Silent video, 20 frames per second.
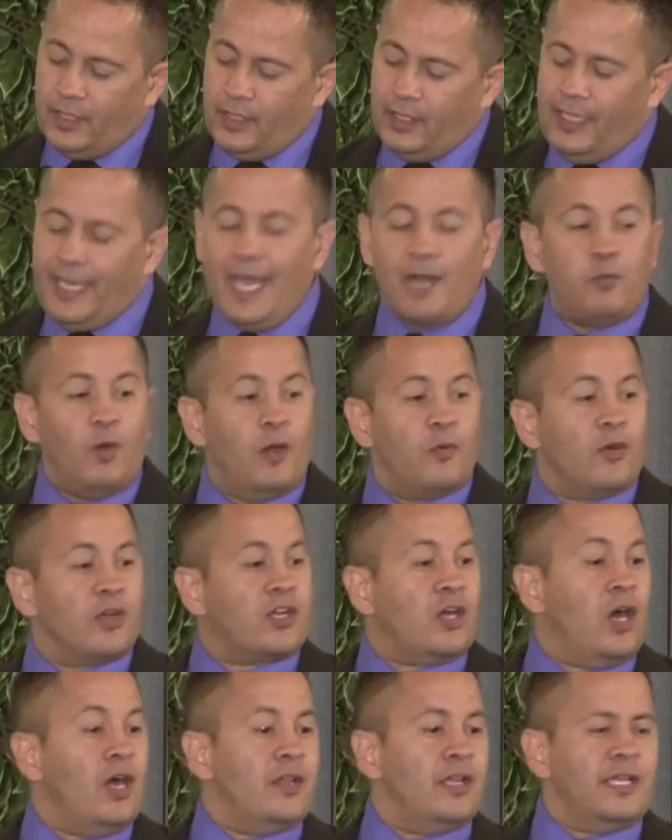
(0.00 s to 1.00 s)
He had what we're
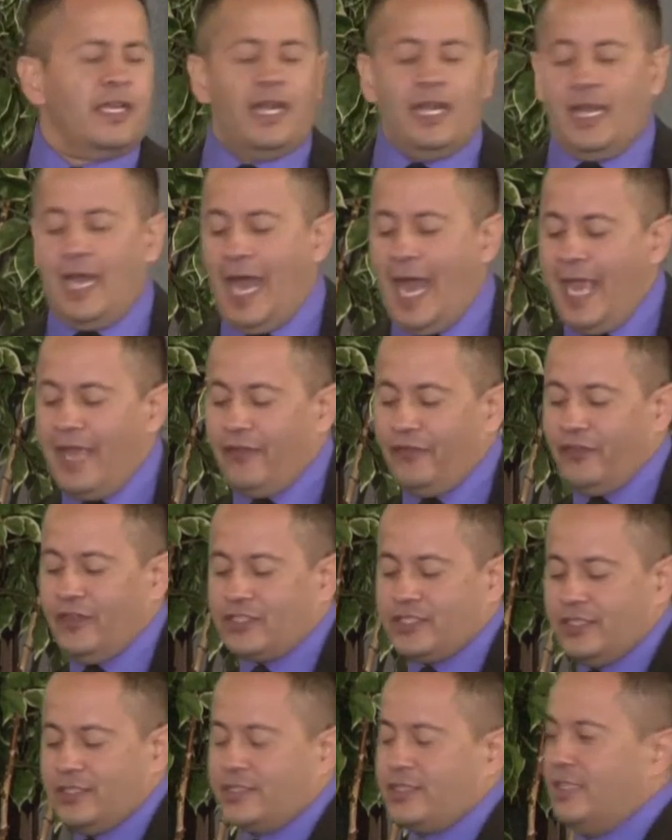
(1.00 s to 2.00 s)
calling a high
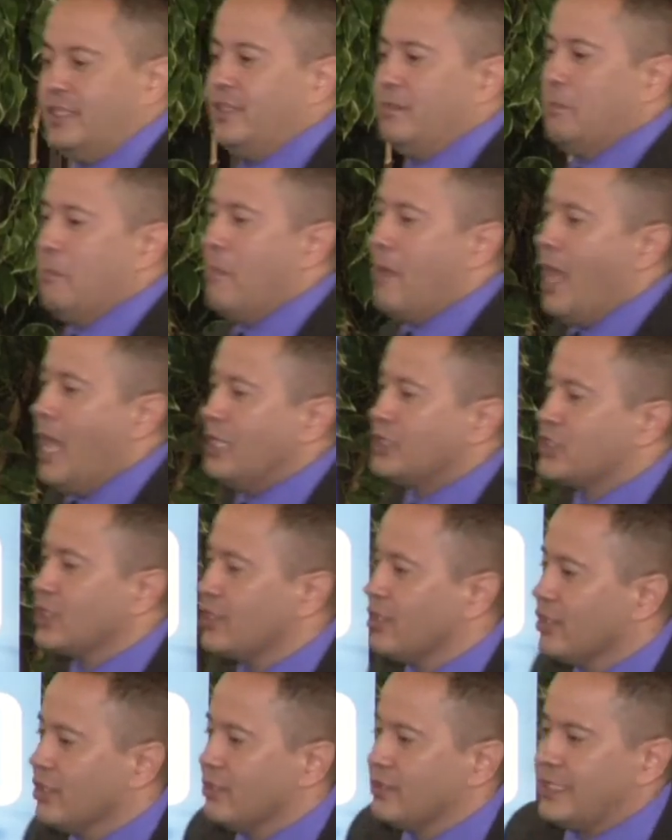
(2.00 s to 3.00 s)
efficiency
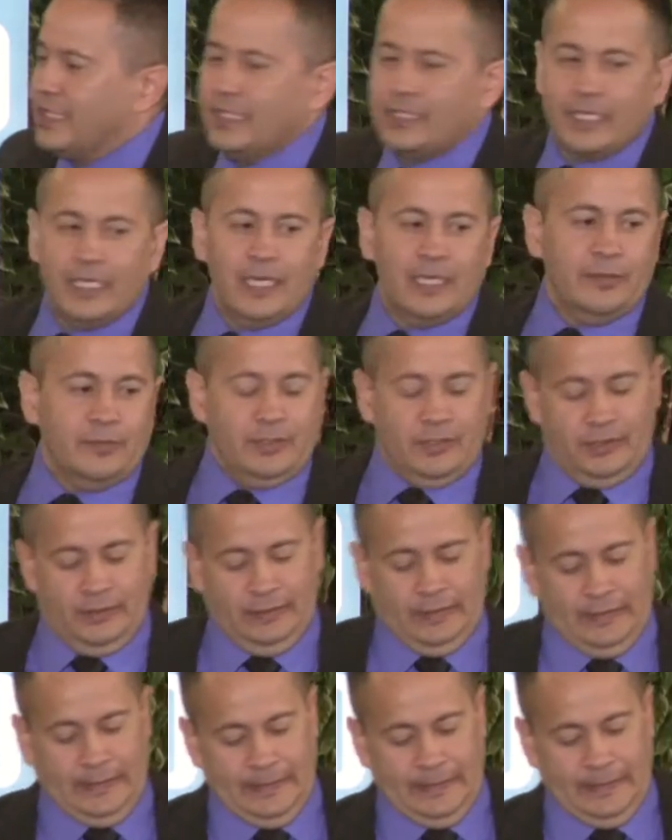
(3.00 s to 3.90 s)
modular D times,